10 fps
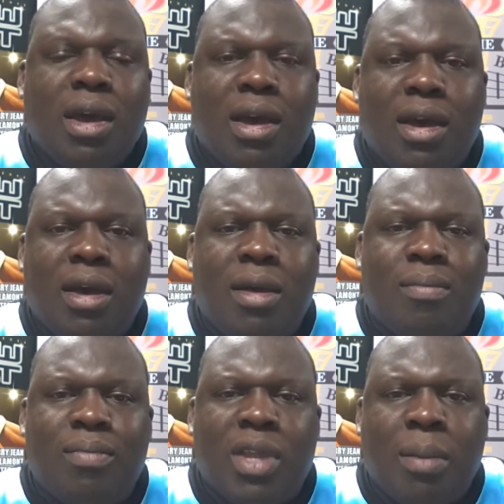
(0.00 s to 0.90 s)

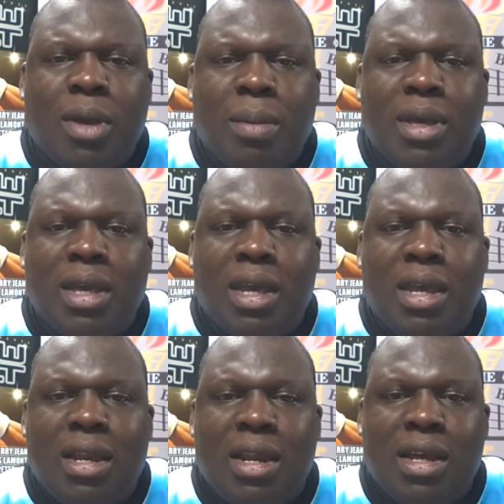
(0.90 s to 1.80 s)
Upcoming
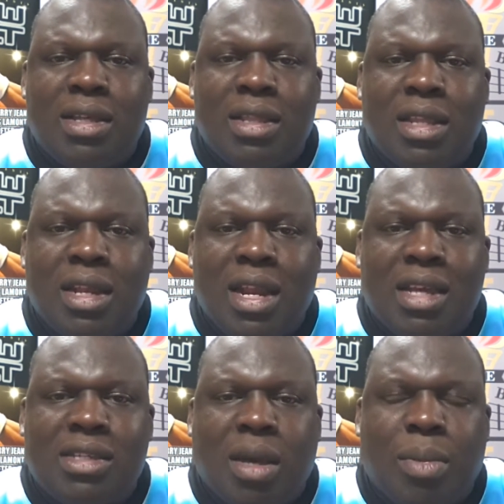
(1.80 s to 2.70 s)
in the
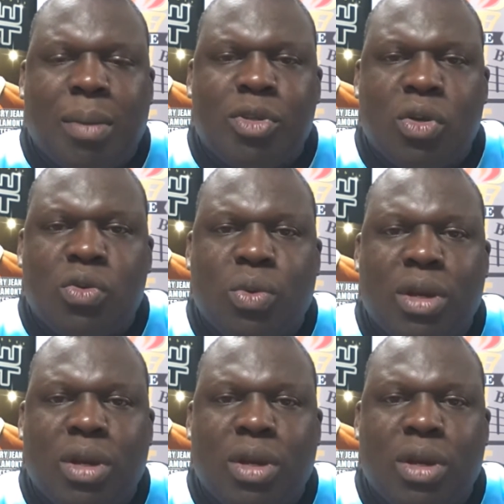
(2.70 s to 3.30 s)
next couple episodes,